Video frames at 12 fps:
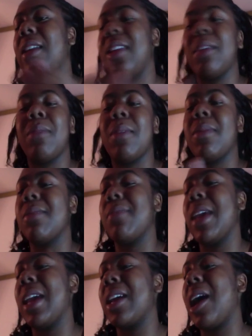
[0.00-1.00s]
like maybe the
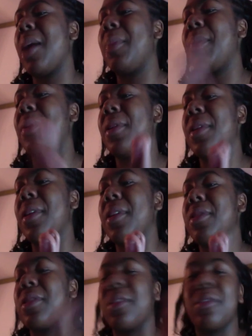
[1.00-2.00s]
makeup or
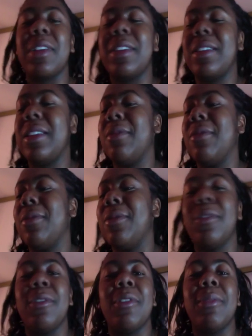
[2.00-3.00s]
the greasy
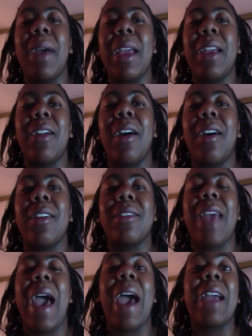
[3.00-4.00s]
food might
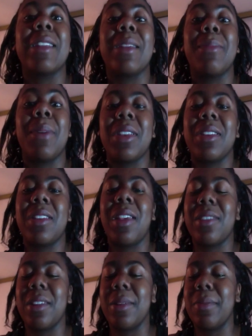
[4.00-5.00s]
cause acne, but it
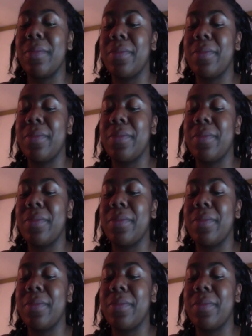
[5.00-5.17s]
doesn't.